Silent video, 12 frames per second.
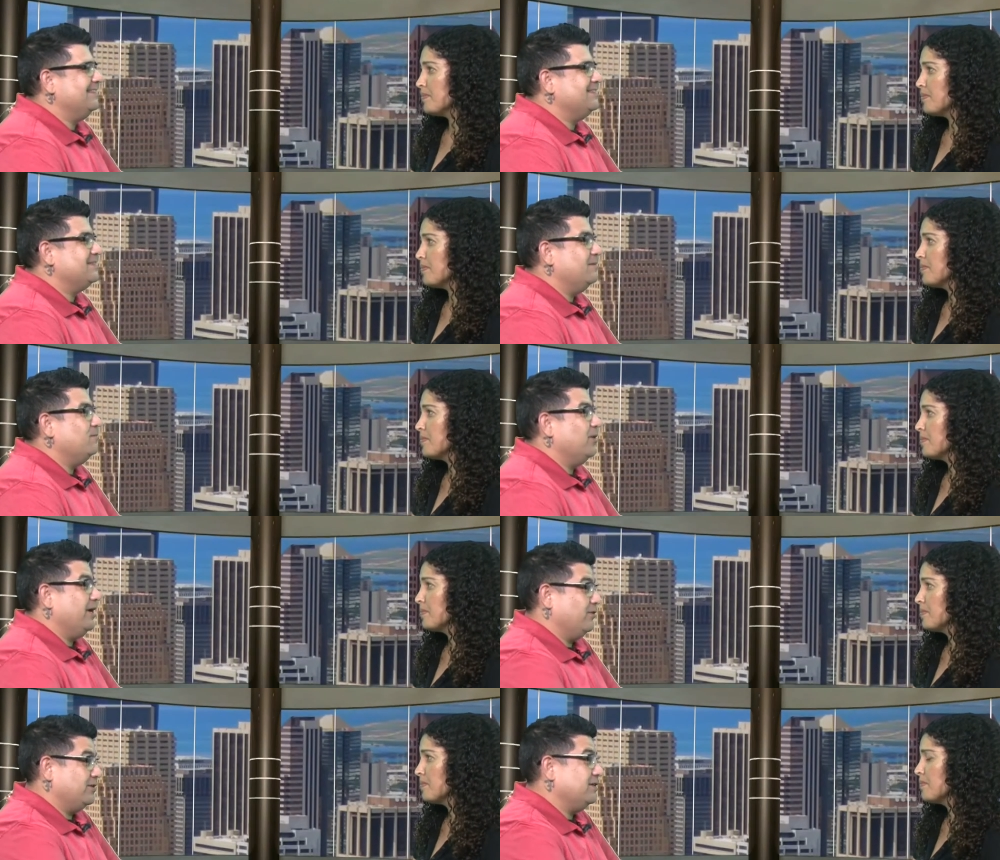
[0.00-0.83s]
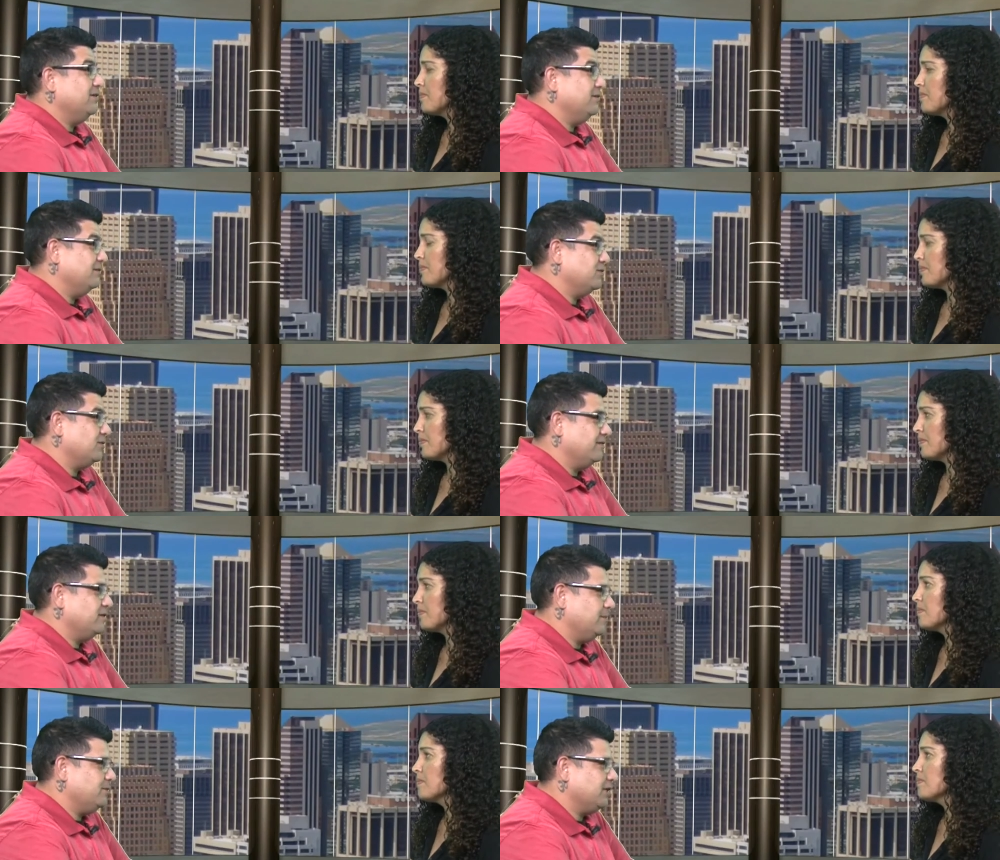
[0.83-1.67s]
Speaker 1: in some way, or to sort
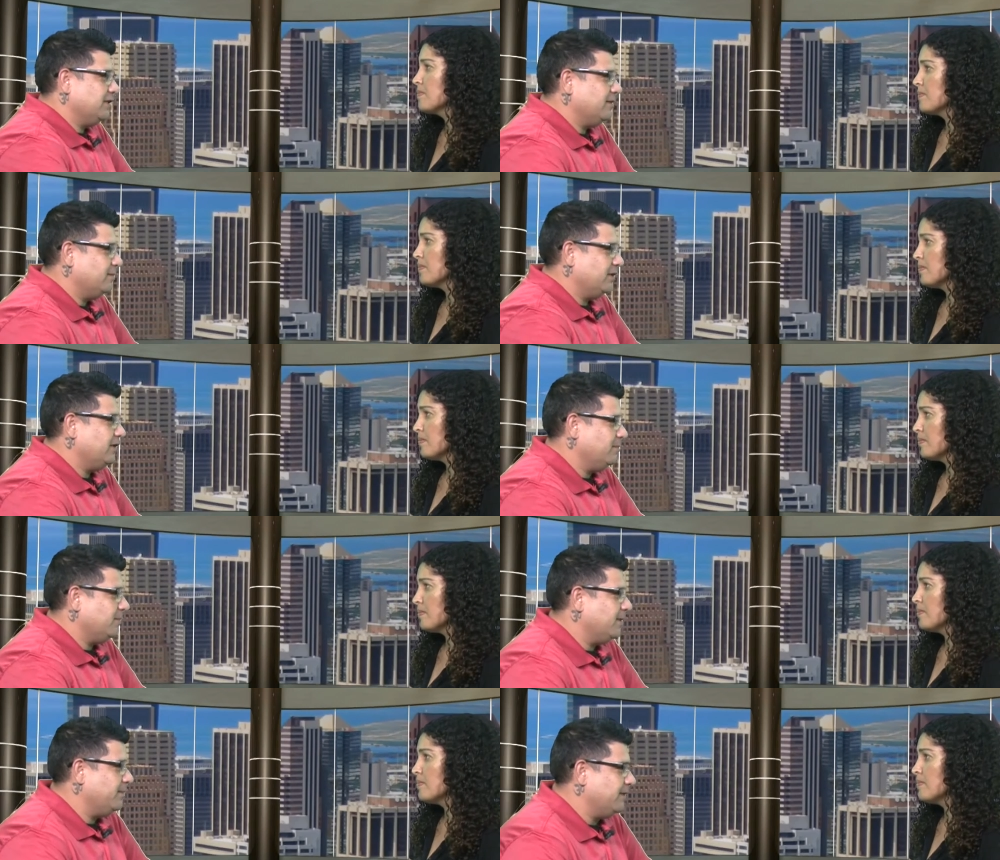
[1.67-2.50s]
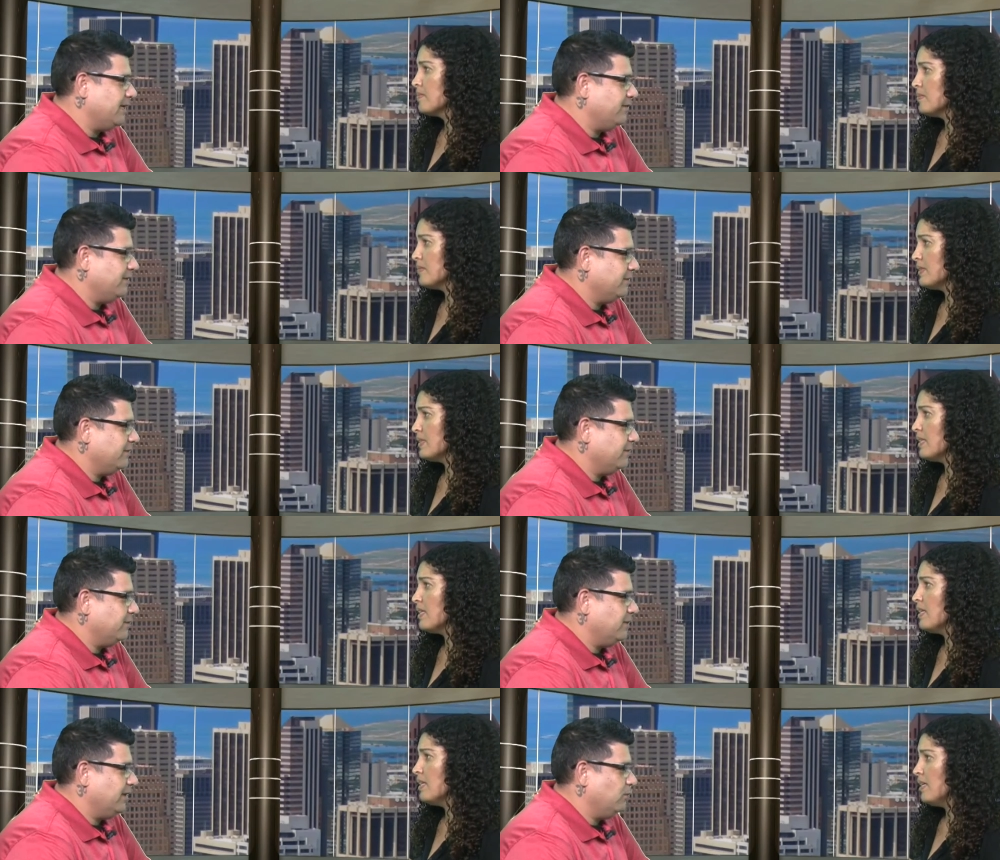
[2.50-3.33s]
of subjugate them to keep them down here in
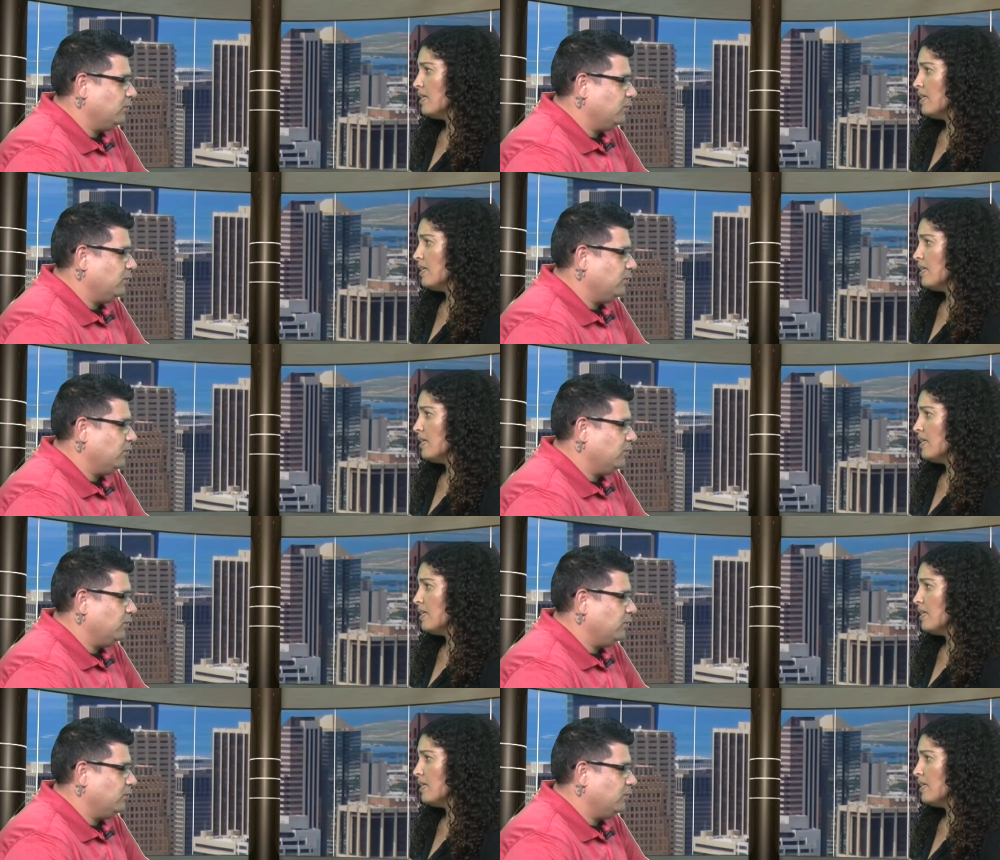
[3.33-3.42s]
Hawaii.